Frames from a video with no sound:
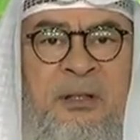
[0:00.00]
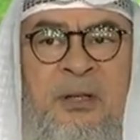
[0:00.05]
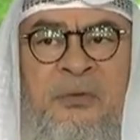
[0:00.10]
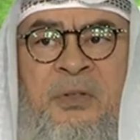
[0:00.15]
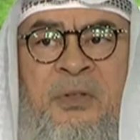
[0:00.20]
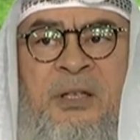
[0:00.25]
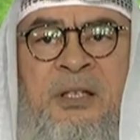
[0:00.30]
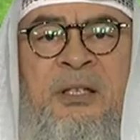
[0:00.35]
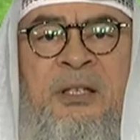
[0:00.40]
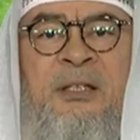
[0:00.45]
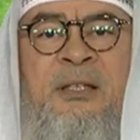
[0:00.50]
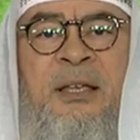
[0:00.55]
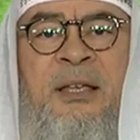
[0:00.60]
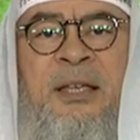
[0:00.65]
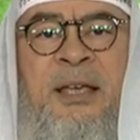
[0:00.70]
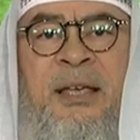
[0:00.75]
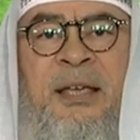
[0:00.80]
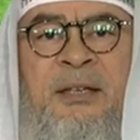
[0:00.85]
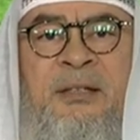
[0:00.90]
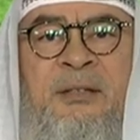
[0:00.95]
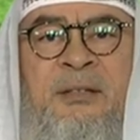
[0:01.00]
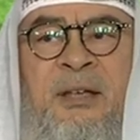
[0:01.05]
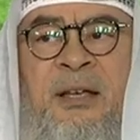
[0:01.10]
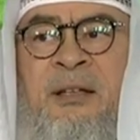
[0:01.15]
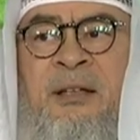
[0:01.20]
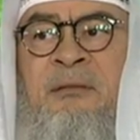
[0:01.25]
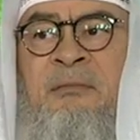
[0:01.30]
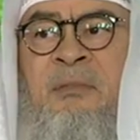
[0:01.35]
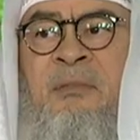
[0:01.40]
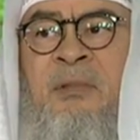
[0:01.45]
If this is the case
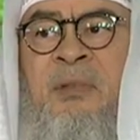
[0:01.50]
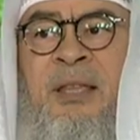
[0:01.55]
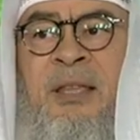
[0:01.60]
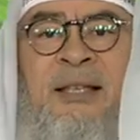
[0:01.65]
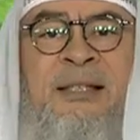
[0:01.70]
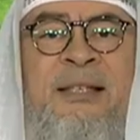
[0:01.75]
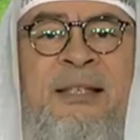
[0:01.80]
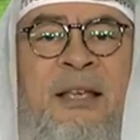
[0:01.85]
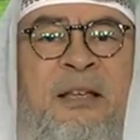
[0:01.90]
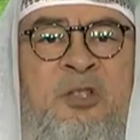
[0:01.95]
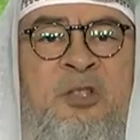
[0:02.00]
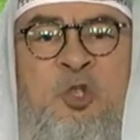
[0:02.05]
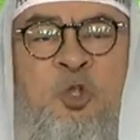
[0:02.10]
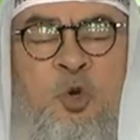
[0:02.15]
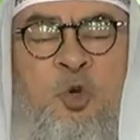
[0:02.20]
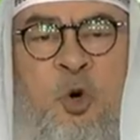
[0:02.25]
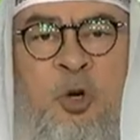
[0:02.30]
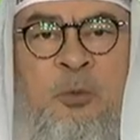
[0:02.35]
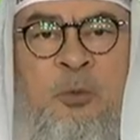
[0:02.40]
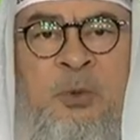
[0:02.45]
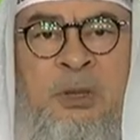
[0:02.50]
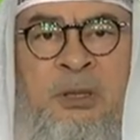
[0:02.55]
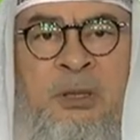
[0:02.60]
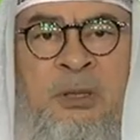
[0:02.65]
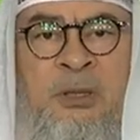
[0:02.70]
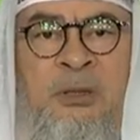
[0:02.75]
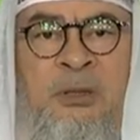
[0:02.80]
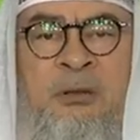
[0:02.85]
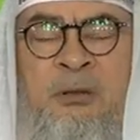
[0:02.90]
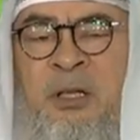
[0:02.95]
and they say it's
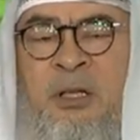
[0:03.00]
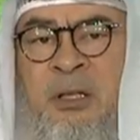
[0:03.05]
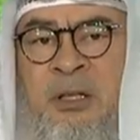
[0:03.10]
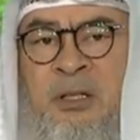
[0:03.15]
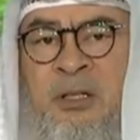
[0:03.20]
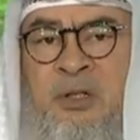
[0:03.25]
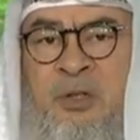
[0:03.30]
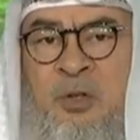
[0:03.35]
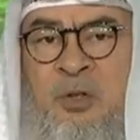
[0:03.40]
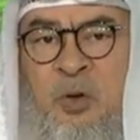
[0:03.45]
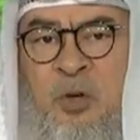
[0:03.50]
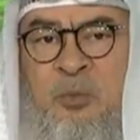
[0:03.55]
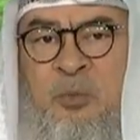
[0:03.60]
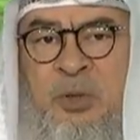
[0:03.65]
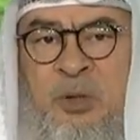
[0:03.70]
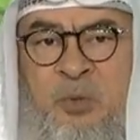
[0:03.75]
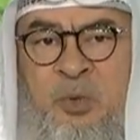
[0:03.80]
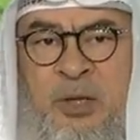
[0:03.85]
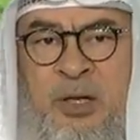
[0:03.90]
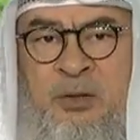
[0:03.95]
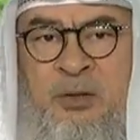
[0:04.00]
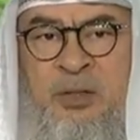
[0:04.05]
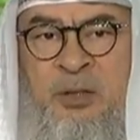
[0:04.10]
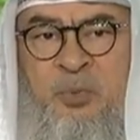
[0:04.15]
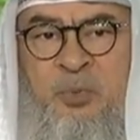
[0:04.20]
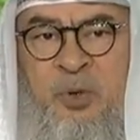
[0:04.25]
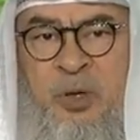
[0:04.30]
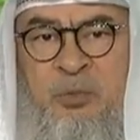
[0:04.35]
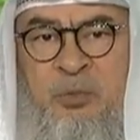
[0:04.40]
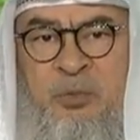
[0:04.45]
normal, then it's normal without
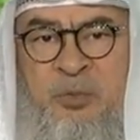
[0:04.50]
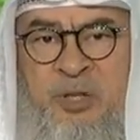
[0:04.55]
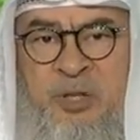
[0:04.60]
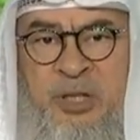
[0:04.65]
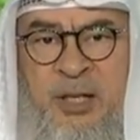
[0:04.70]
any problem,